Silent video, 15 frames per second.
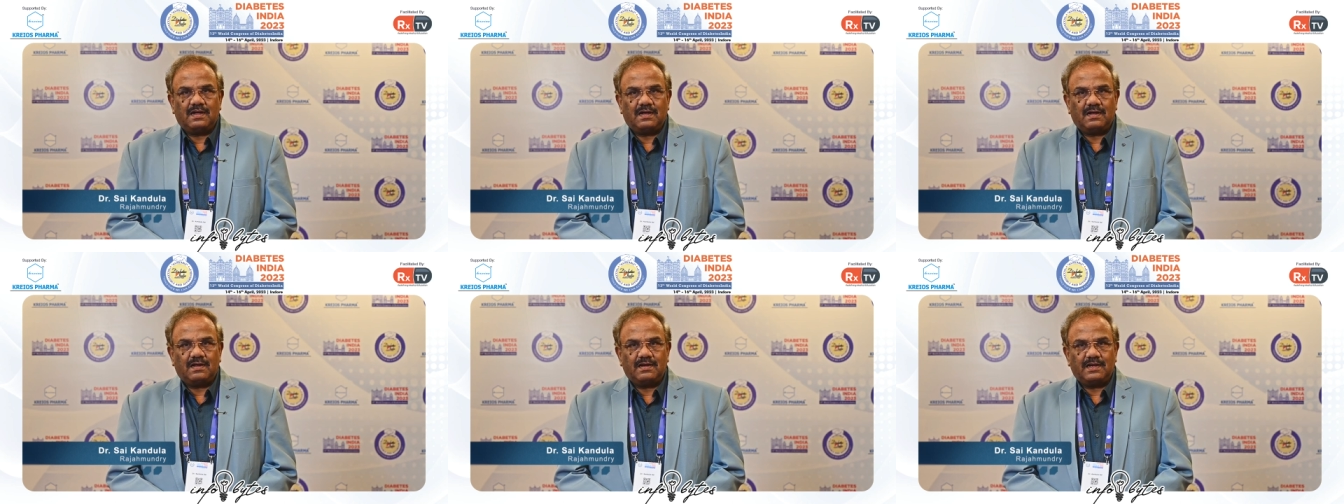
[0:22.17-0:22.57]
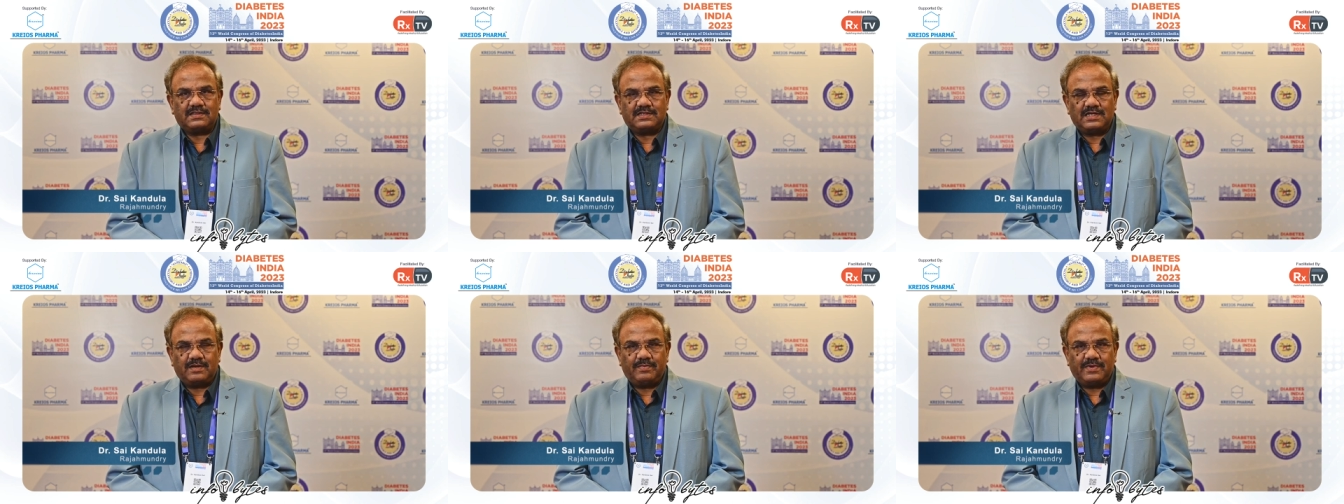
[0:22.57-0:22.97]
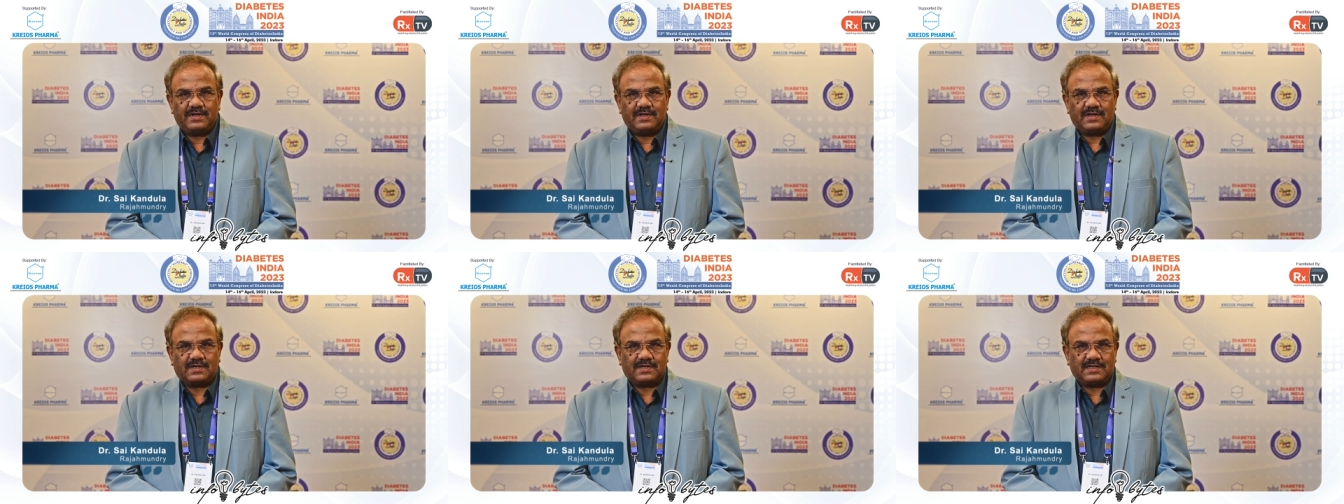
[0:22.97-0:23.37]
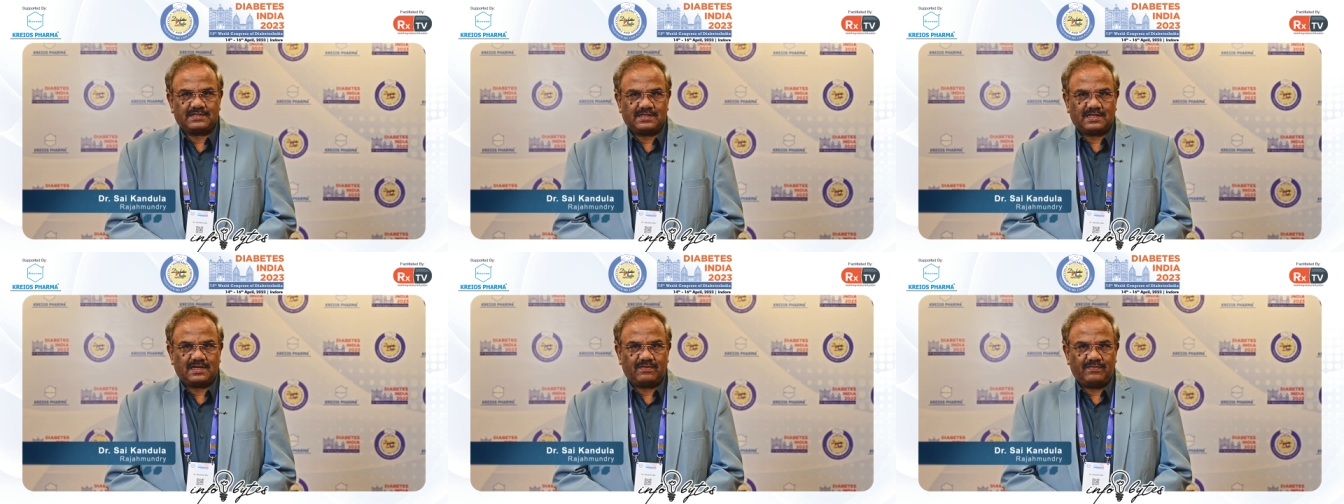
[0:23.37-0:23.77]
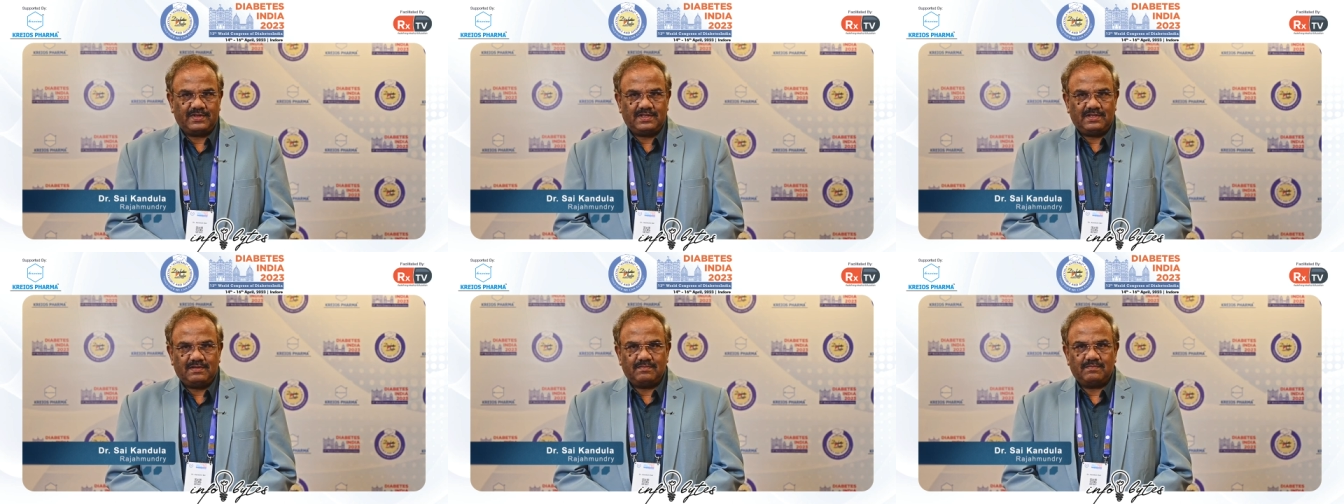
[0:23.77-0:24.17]
uh, lectured by Dr. S. R.
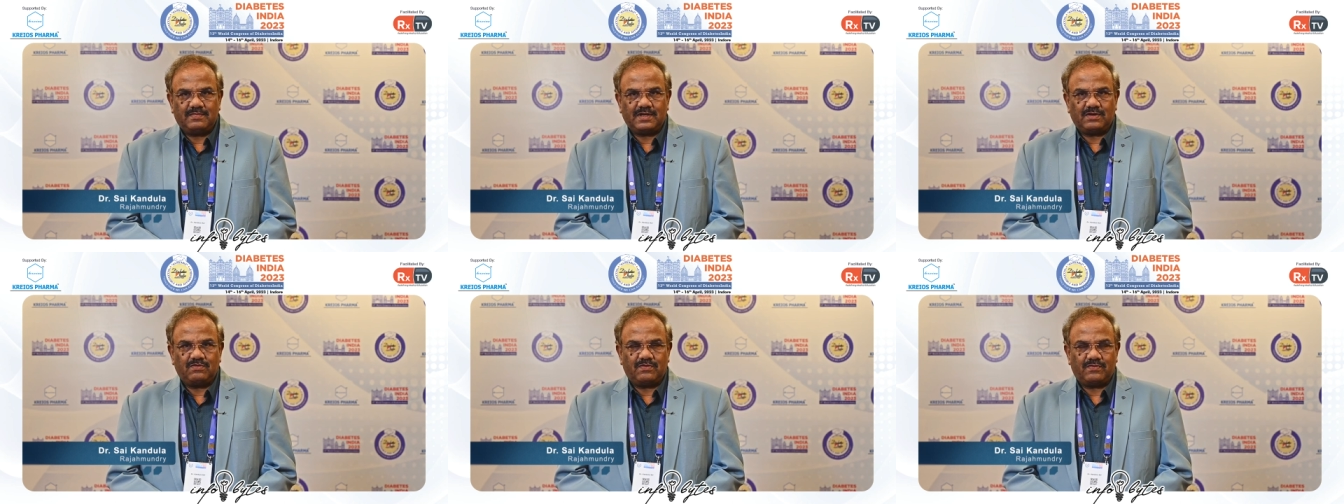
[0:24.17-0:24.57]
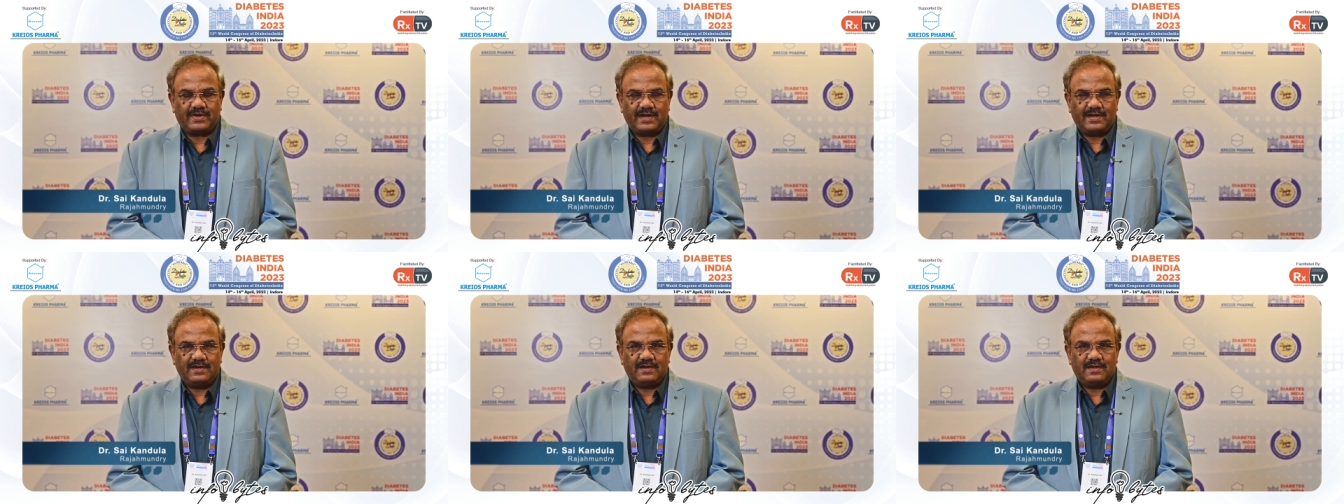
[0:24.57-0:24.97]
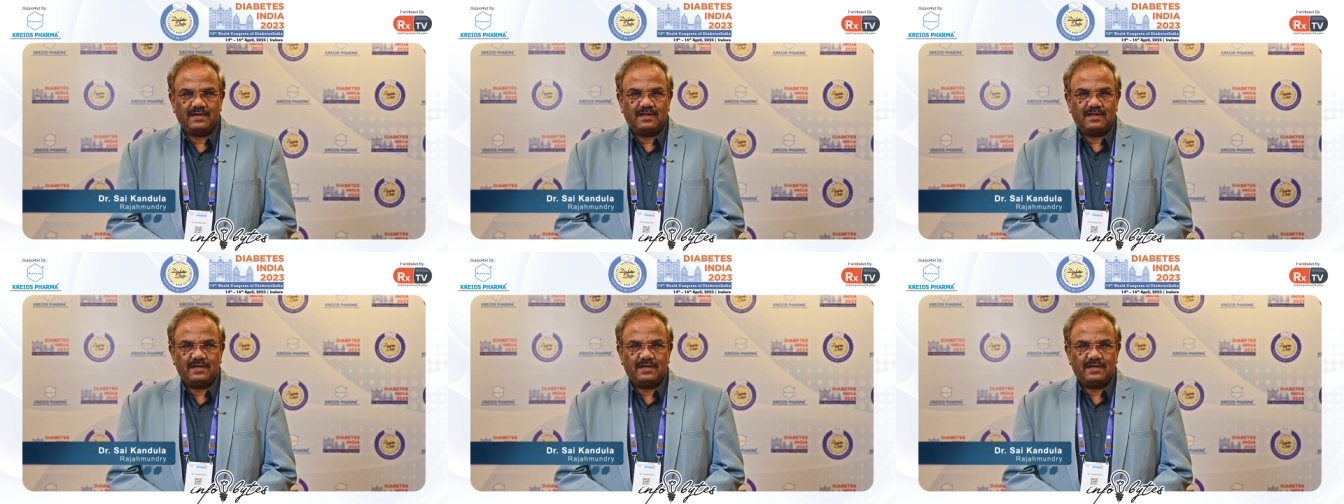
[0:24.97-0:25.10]
Aravind, my good friend.